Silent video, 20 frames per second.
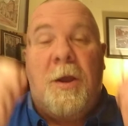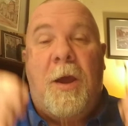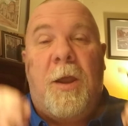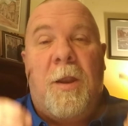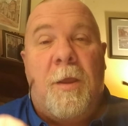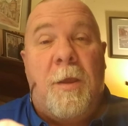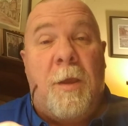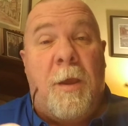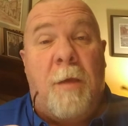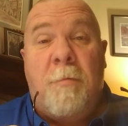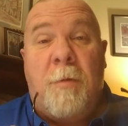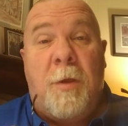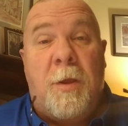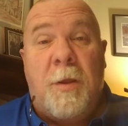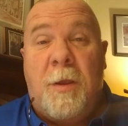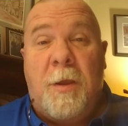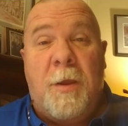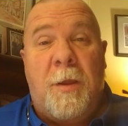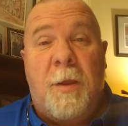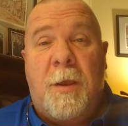I'm
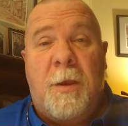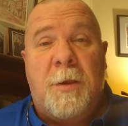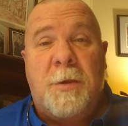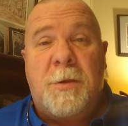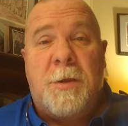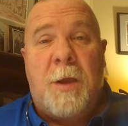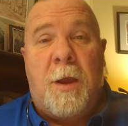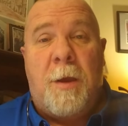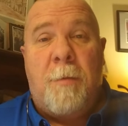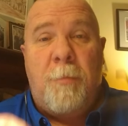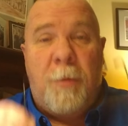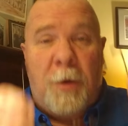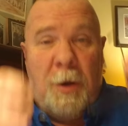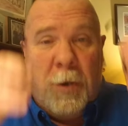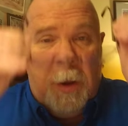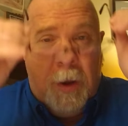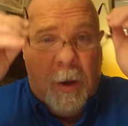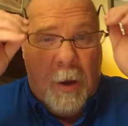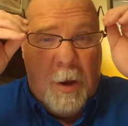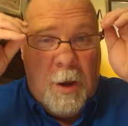not letting that stop me.
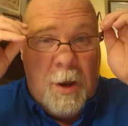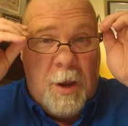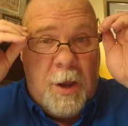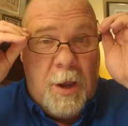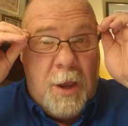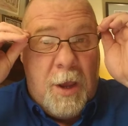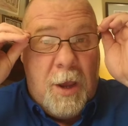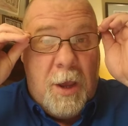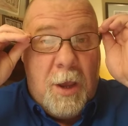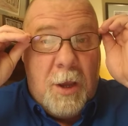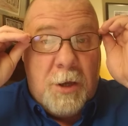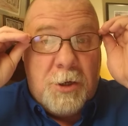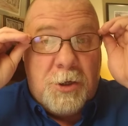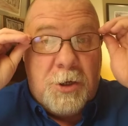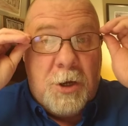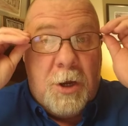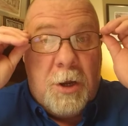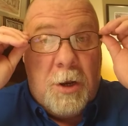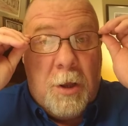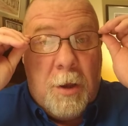Eh,
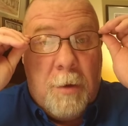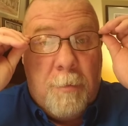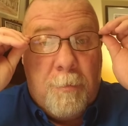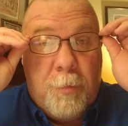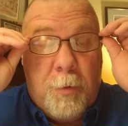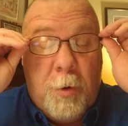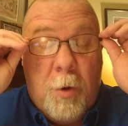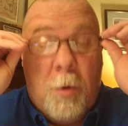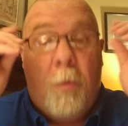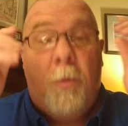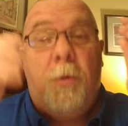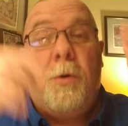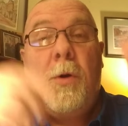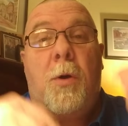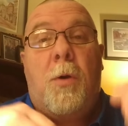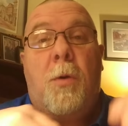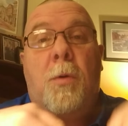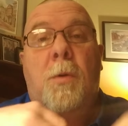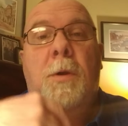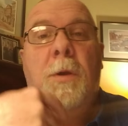shut up, you old
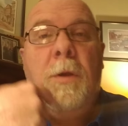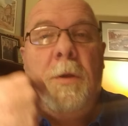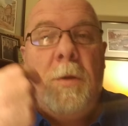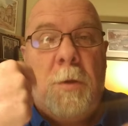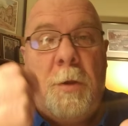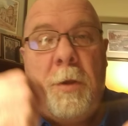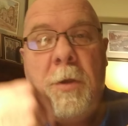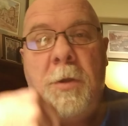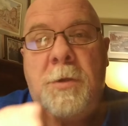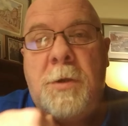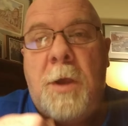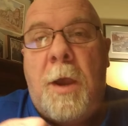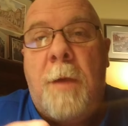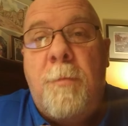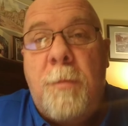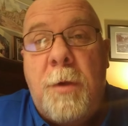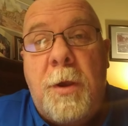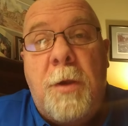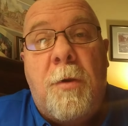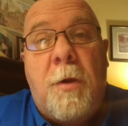dog.
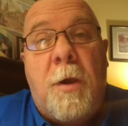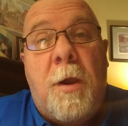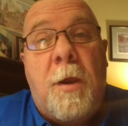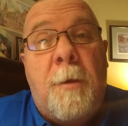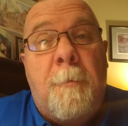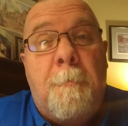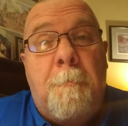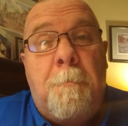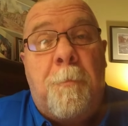Inside me, right?